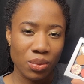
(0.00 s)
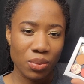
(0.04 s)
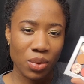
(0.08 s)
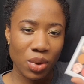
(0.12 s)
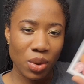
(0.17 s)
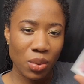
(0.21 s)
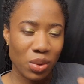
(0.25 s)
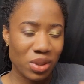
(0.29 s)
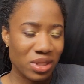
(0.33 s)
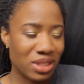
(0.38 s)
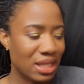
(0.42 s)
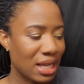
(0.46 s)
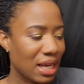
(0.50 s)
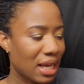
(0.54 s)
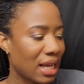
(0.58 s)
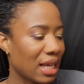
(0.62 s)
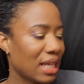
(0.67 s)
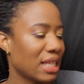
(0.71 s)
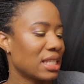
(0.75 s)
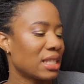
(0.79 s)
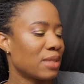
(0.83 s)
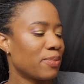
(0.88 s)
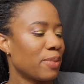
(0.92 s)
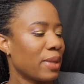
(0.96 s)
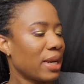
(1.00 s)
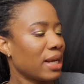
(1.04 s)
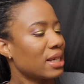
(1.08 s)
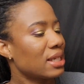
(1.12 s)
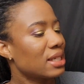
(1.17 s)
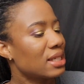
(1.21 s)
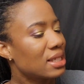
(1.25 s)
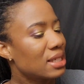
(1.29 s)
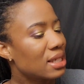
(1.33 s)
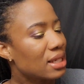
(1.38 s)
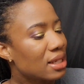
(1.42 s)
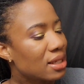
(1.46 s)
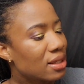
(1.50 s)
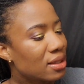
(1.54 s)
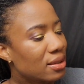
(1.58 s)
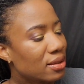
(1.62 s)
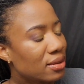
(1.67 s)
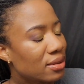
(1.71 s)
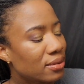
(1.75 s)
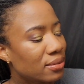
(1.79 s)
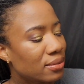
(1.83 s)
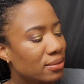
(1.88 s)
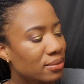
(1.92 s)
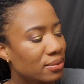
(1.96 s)
What was I
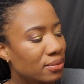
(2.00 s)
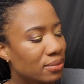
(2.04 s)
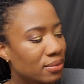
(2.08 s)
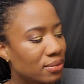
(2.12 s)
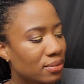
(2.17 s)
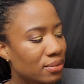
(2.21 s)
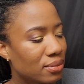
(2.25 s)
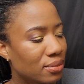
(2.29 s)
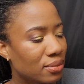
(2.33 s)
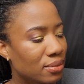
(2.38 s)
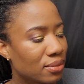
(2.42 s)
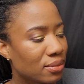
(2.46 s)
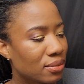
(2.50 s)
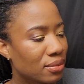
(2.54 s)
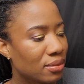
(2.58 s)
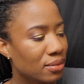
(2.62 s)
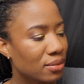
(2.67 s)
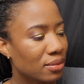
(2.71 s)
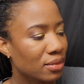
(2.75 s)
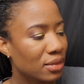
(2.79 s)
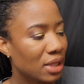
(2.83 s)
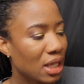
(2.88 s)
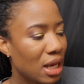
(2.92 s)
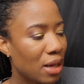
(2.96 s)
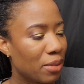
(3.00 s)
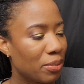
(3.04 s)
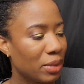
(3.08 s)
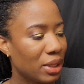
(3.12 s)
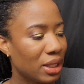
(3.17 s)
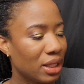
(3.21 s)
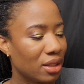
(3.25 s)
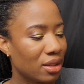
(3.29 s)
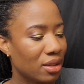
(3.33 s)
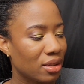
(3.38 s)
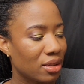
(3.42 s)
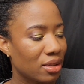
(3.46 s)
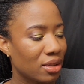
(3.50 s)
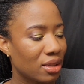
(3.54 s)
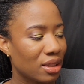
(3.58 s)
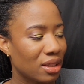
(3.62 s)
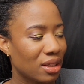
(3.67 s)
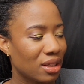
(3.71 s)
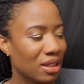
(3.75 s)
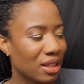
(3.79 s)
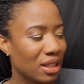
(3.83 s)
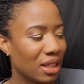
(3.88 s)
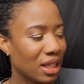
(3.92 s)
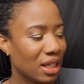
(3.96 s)
expecting? I mean,
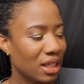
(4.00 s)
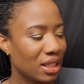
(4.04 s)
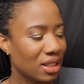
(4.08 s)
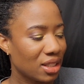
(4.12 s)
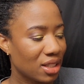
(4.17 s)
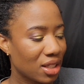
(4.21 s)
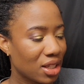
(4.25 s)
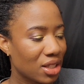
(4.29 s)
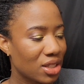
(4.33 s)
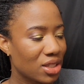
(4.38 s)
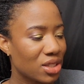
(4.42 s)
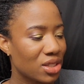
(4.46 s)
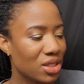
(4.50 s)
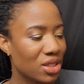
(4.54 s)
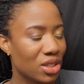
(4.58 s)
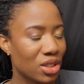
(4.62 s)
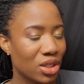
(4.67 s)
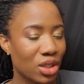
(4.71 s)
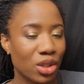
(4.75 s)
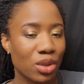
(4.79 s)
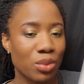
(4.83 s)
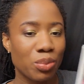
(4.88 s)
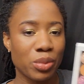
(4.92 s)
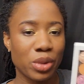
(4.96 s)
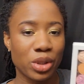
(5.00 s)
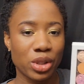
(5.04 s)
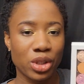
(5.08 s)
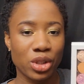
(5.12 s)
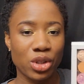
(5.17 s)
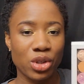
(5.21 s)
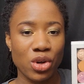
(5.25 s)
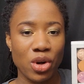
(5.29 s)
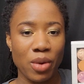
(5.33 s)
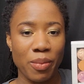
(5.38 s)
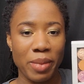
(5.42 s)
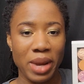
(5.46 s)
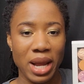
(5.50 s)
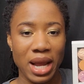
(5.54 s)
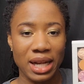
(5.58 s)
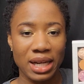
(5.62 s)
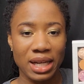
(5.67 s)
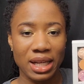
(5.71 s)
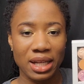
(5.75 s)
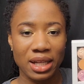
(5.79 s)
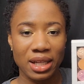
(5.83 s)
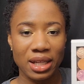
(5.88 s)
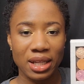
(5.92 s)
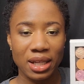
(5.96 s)
it does look
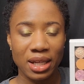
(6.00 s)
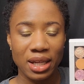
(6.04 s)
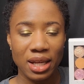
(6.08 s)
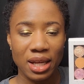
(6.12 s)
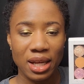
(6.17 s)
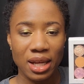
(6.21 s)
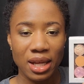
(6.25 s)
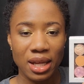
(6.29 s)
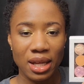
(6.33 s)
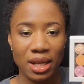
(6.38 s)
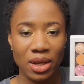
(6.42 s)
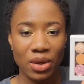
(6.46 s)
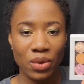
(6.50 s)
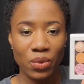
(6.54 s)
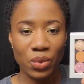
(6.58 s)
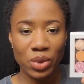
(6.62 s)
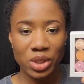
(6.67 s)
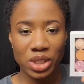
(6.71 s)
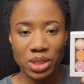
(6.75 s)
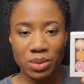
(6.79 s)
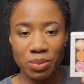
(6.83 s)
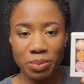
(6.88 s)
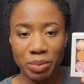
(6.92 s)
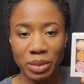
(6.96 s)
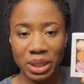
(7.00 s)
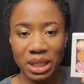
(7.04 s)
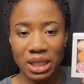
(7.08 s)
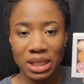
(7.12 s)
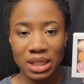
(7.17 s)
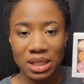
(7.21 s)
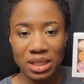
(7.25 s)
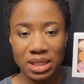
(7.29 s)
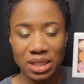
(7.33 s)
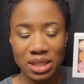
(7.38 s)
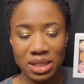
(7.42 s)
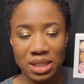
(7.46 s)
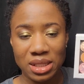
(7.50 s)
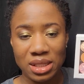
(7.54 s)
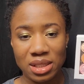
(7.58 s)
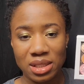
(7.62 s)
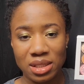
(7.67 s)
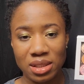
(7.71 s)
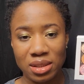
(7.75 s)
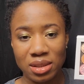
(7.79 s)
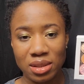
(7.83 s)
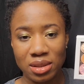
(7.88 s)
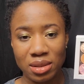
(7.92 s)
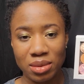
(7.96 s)
monochromatic, which means
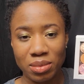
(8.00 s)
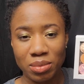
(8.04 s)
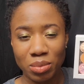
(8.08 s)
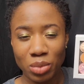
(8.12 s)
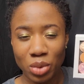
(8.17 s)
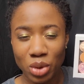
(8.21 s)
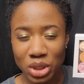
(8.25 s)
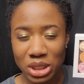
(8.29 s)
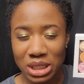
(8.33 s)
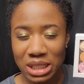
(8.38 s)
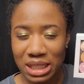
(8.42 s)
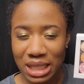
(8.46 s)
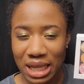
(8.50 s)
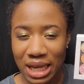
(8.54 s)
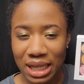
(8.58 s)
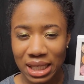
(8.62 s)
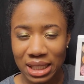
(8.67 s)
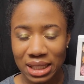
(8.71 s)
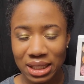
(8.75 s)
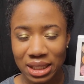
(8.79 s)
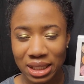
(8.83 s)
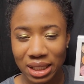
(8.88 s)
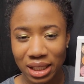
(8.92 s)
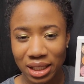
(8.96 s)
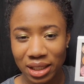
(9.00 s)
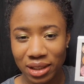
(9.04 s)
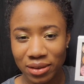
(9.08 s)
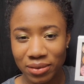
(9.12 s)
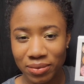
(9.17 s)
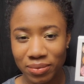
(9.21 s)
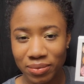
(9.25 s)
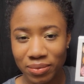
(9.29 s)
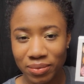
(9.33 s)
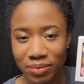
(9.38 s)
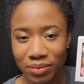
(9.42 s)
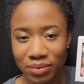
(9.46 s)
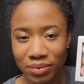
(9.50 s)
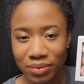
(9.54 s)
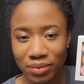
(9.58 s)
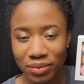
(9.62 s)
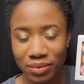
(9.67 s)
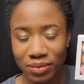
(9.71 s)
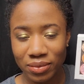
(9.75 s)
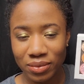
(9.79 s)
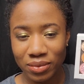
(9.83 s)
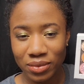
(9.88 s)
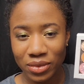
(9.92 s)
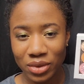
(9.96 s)
most likely
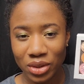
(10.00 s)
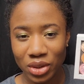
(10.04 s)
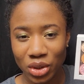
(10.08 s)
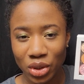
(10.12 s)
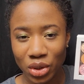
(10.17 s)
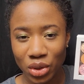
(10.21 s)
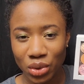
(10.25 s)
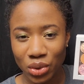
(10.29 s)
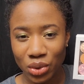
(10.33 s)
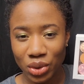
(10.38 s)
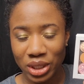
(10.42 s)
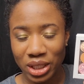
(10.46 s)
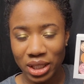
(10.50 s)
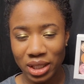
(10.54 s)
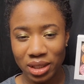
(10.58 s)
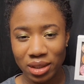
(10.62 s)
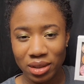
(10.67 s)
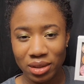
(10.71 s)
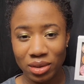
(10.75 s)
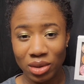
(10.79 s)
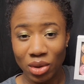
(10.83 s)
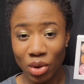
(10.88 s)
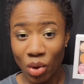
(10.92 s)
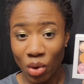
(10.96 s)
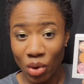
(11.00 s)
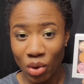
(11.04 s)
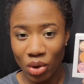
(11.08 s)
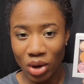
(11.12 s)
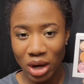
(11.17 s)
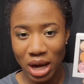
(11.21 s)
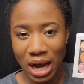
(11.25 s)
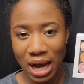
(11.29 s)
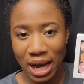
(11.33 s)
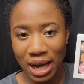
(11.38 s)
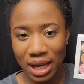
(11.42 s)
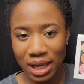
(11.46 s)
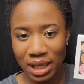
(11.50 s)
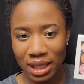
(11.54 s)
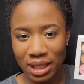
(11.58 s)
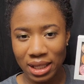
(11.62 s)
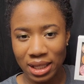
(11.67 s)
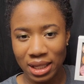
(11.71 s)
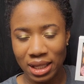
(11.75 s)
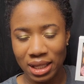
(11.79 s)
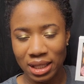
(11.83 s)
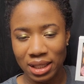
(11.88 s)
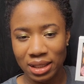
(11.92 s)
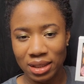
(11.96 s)
you can, or I
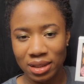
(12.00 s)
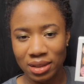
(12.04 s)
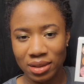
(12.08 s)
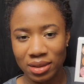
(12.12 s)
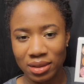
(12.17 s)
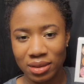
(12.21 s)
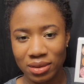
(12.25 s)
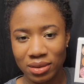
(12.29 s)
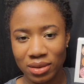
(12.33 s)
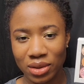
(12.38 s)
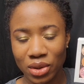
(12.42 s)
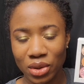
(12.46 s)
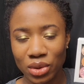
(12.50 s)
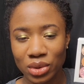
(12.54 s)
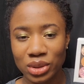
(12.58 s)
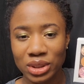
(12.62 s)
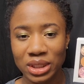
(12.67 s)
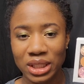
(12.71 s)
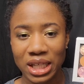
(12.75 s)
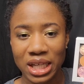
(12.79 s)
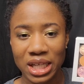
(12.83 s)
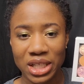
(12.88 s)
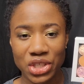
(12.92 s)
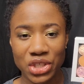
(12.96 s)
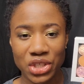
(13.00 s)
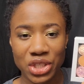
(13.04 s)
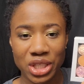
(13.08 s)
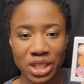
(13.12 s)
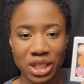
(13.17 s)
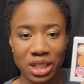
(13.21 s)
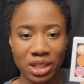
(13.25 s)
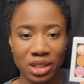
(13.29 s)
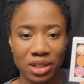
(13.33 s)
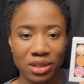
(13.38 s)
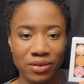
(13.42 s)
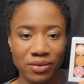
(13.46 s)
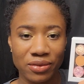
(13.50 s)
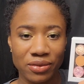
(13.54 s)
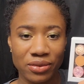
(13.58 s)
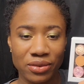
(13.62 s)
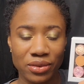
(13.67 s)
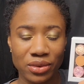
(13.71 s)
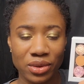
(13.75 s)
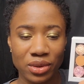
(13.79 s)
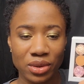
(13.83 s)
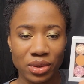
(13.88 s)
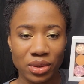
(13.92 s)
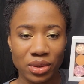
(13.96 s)
can, only achieve